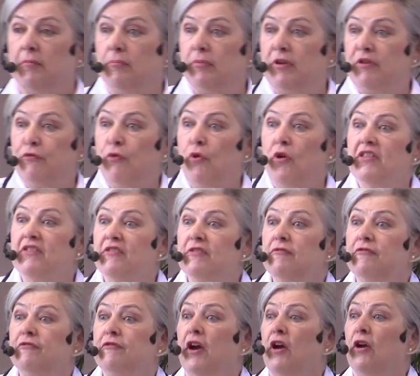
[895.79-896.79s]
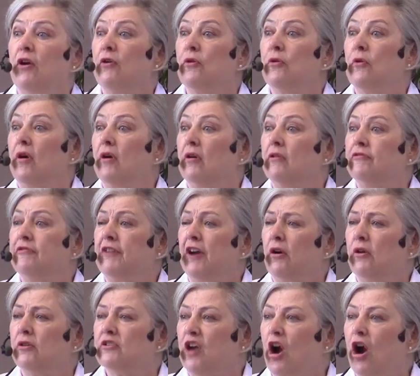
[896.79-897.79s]
before the Pharaoh
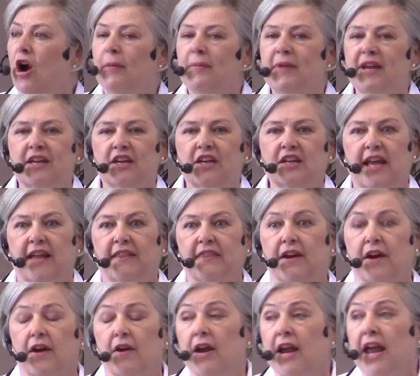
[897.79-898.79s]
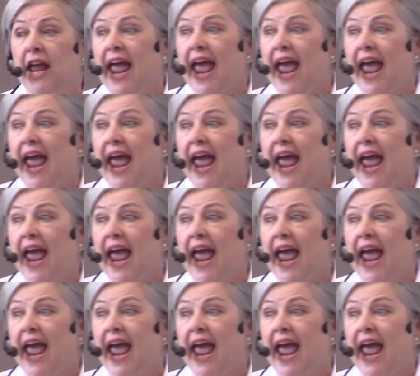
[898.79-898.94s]
Pharaoh's army could get there.